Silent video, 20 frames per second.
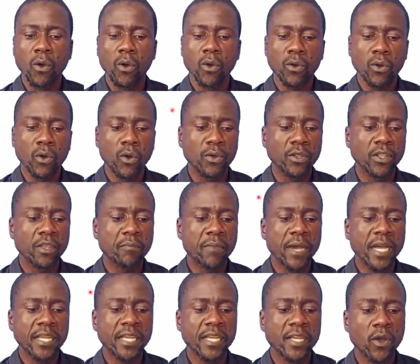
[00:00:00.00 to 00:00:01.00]
on the bank
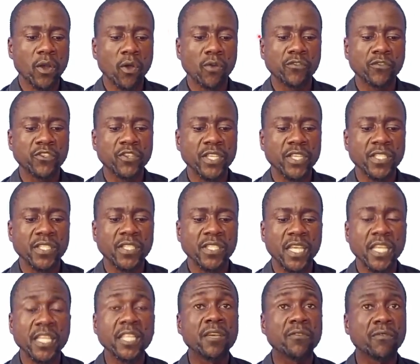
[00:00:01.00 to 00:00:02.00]
of trees in the
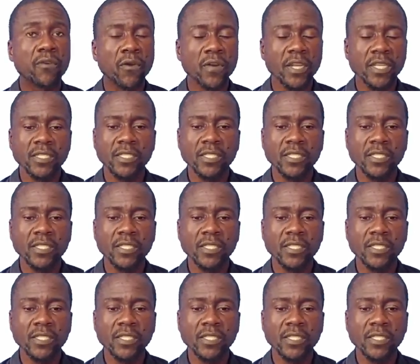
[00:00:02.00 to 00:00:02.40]
forest.